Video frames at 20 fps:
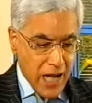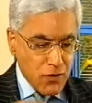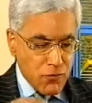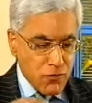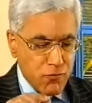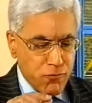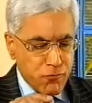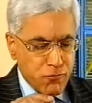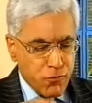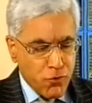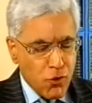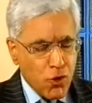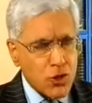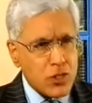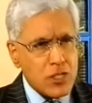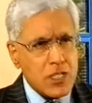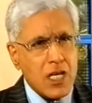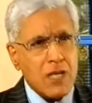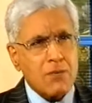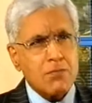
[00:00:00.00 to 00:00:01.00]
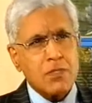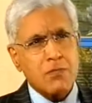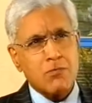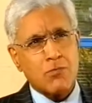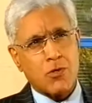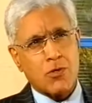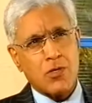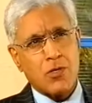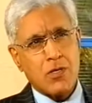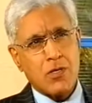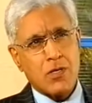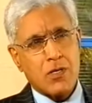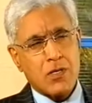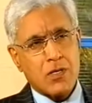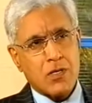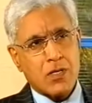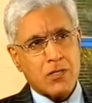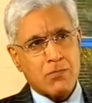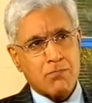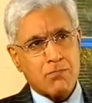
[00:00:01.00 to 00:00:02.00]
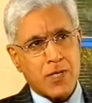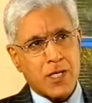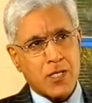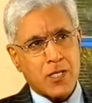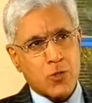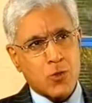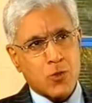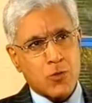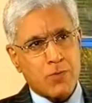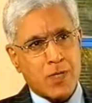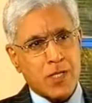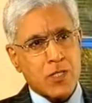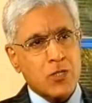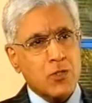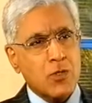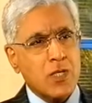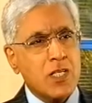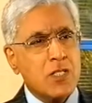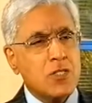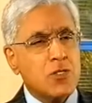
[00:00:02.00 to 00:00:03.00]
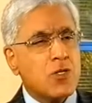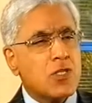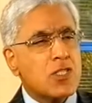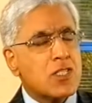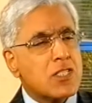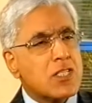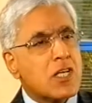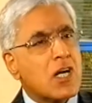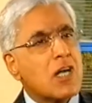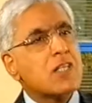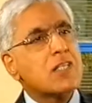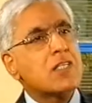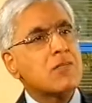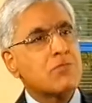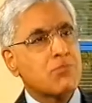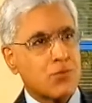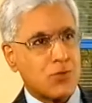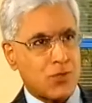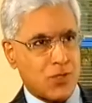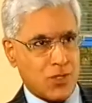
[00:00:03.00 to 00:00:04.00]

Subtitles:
and four times more compared to a bus. So is your starting